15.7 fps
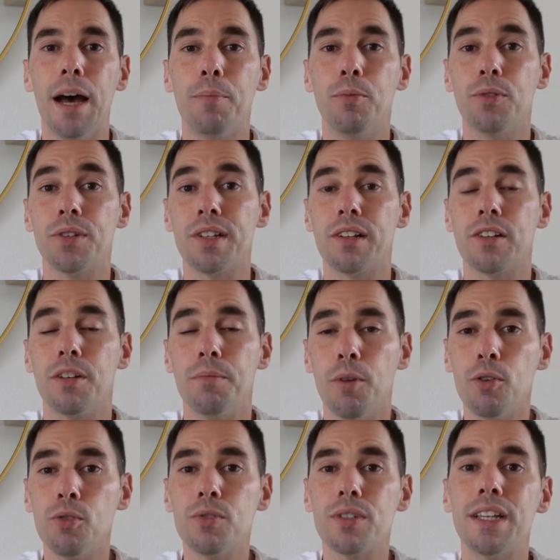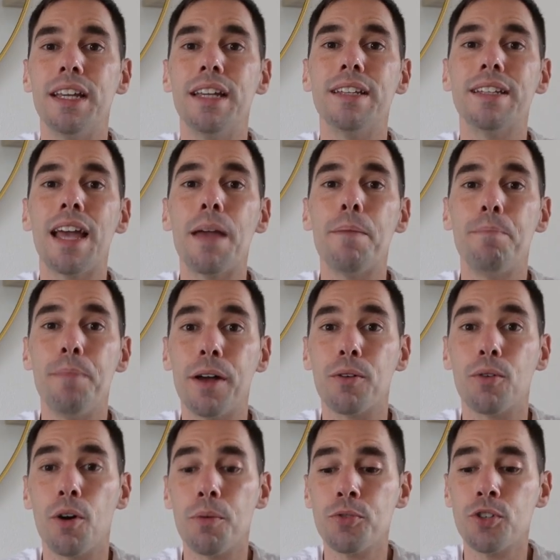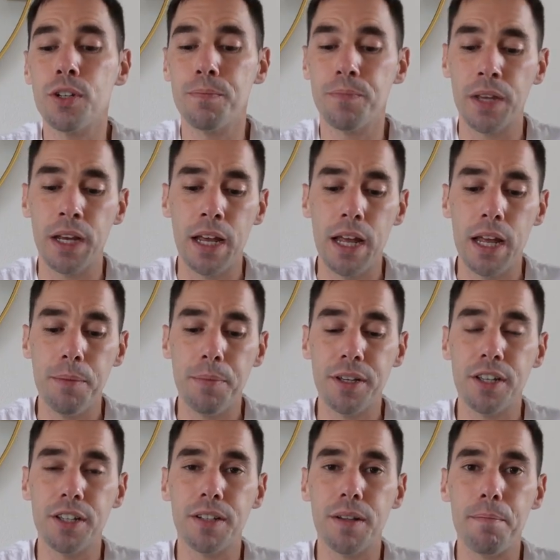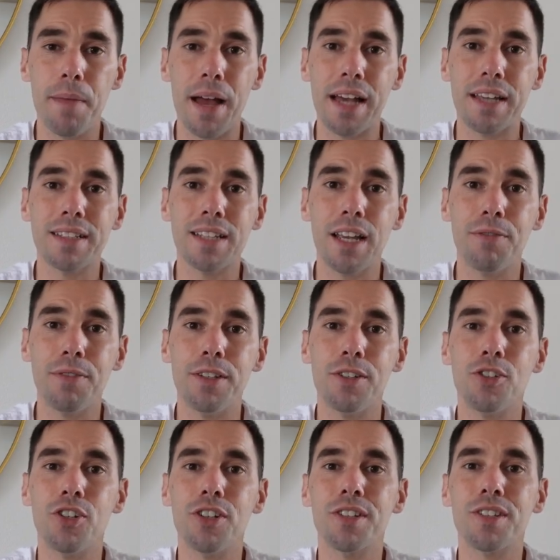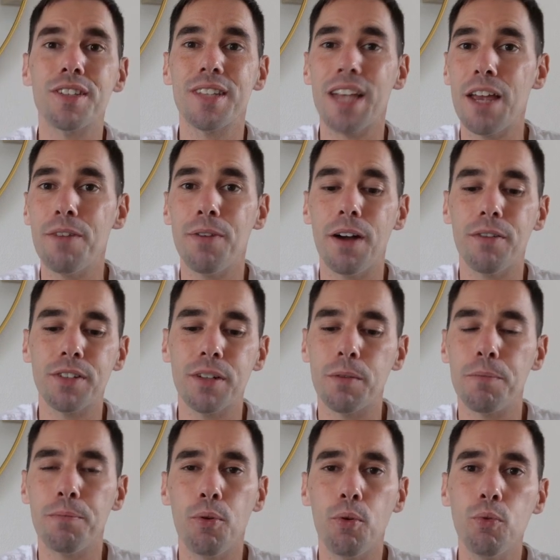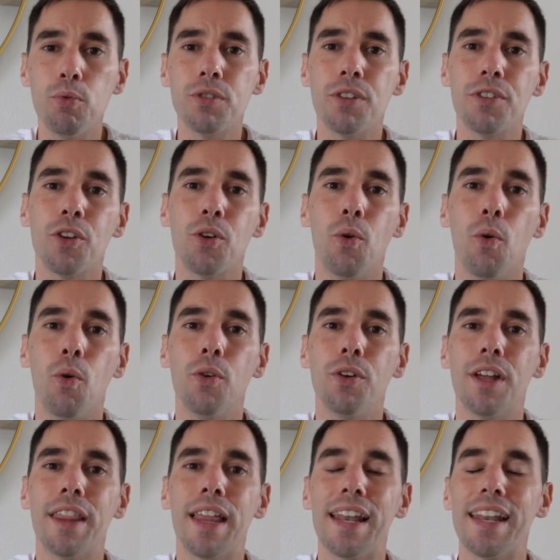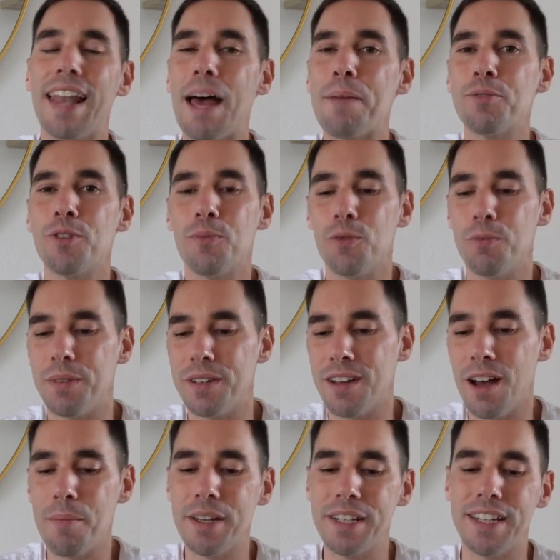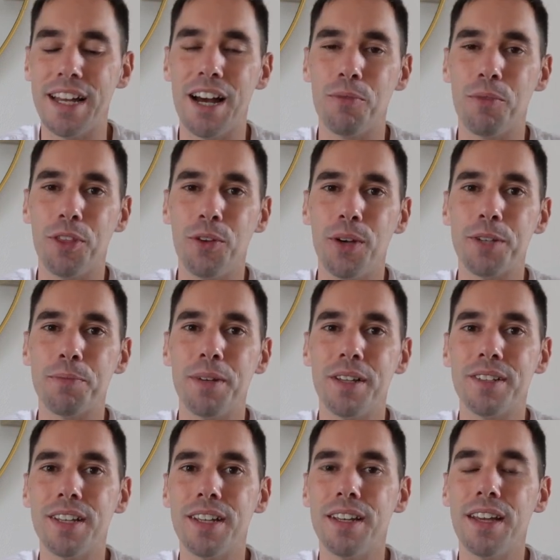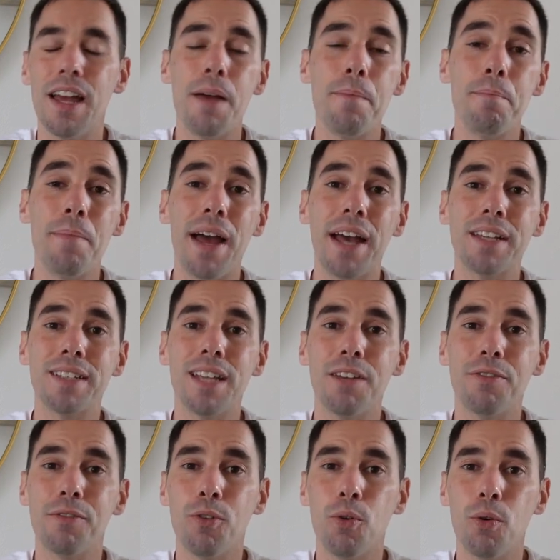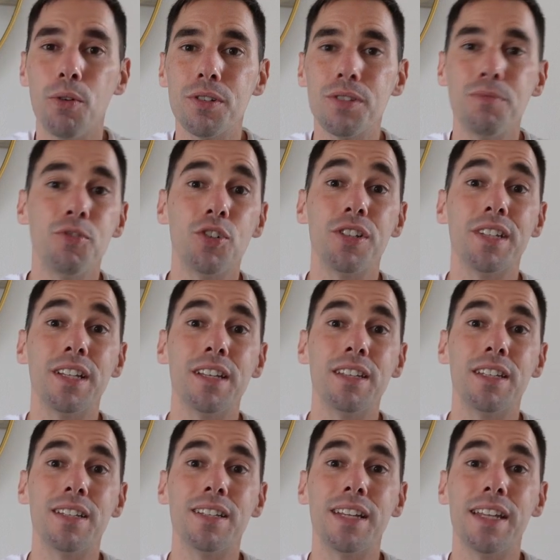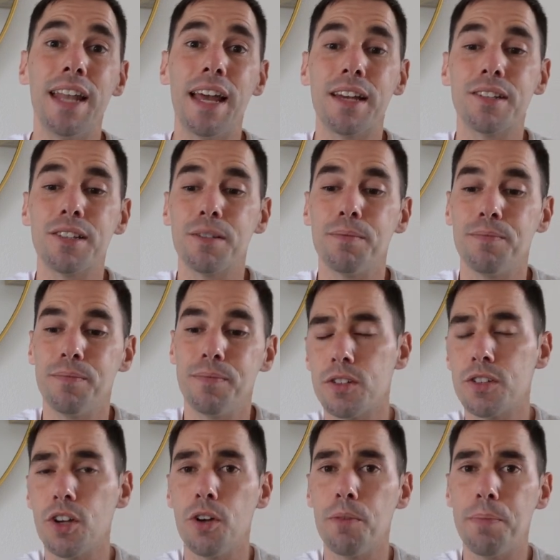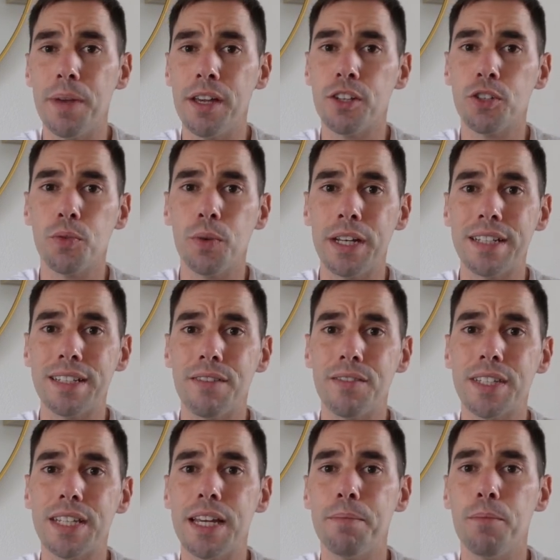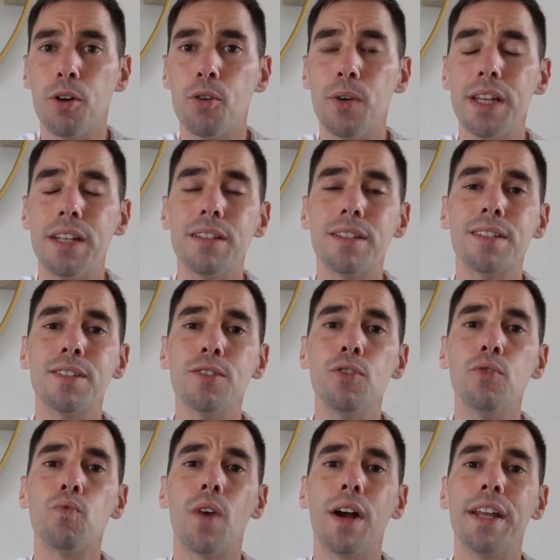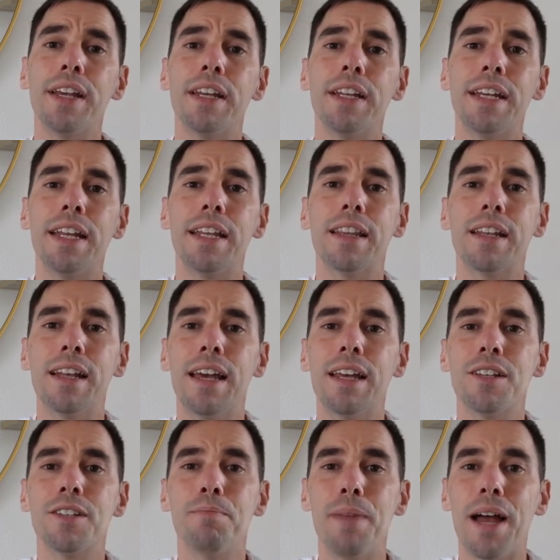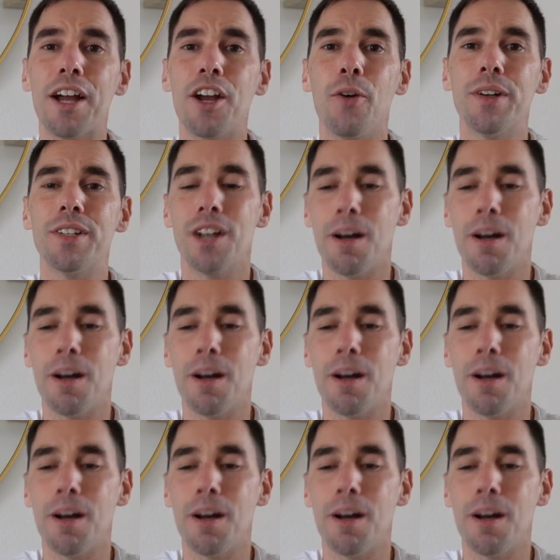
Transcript: Apple Silicon models is a better option, because MagSafe is just safer. If someone pulls on the cord, that laptop will be coming down with USB-C. MagSafe, of course, just disconnects. So being a 2017 model, it is still running and getting the latest macOS